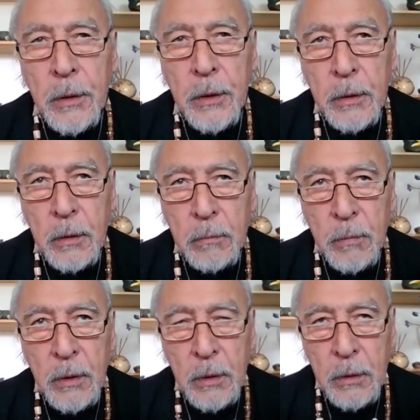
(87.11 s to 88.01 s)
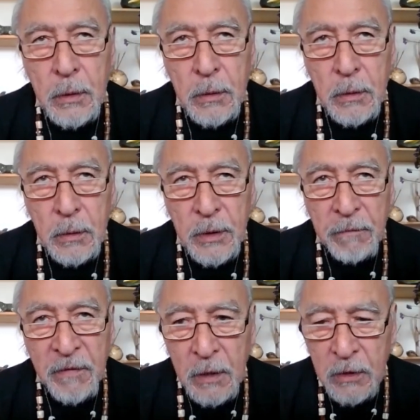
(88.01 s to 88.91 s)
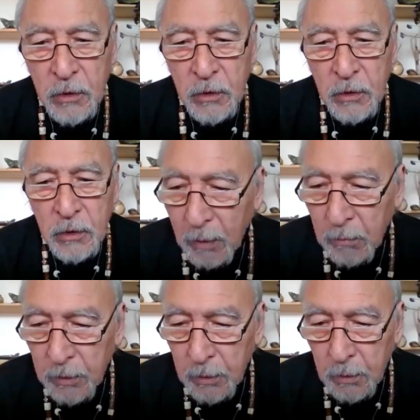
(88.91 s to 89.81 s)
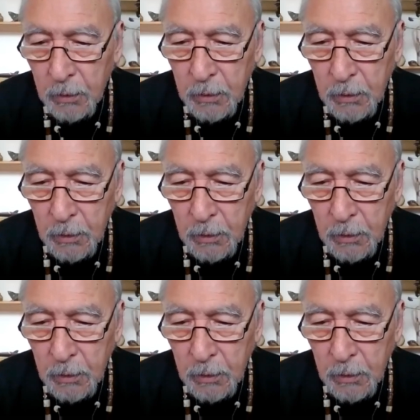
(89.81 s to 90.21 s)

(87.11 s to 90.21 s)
The, the village of my grandmother